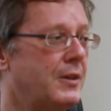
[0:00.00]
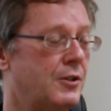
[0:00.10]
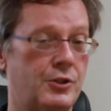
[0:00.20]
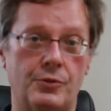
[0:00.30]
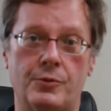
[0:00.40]

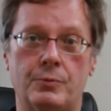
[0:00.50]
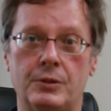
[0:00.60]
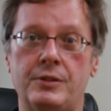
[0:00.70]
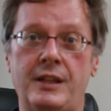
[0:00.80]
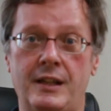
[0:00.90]
So the real
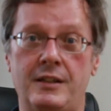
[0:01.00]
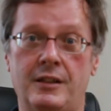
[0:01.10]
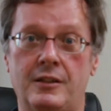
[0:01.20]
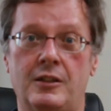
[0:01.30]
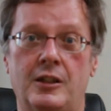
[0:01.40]

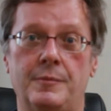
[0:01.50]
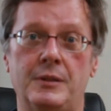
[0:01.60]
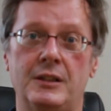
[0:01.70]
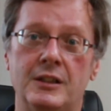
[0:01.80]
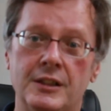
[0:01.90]
TED.com
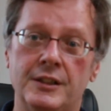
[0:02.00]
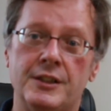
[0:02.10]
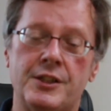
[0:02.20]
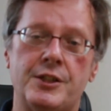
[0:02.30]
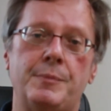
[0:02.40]

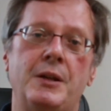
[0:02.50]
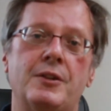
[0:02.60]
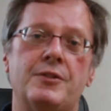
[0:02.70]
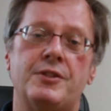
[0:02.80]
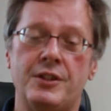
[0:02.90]

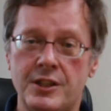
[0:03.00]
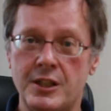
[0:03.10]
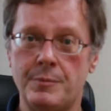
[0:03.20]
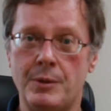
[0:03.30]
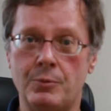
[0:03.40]
speakers, they tend
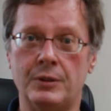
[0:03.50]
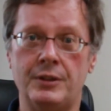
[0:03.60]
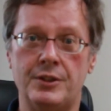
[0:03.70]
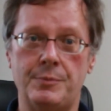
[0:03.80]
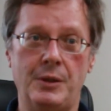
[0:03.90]
to be really
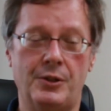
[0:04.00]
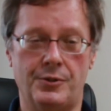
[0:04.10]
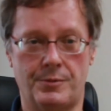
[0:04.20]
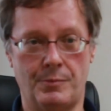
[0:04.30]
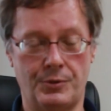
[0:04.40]
good
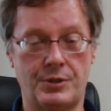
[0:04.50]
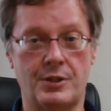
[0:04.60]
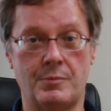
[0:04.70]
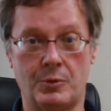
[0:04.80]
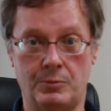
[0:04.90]
speakers. Most of
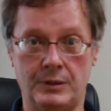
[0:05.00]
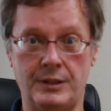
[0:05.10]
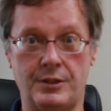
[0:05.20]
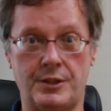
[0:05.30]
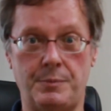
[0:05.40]
them are really
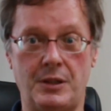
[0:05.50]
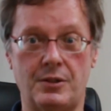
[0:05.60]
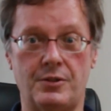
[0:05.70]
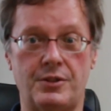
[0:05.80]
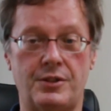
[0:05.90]
good
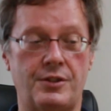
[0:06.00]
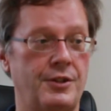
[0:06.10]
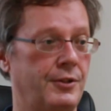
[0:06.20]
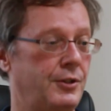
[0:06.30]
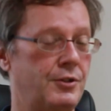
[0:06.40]
speakers.
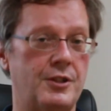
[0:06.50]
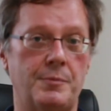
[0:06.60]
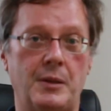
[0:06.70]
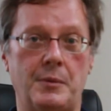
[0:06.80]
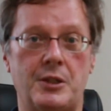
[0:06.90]
They're used to
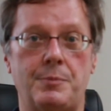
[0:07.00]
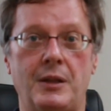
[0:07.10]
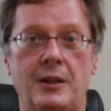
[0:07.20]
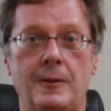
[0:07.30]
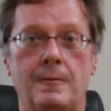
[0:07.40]
public
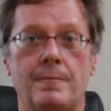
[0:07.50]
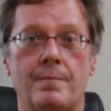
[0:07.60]
speaking.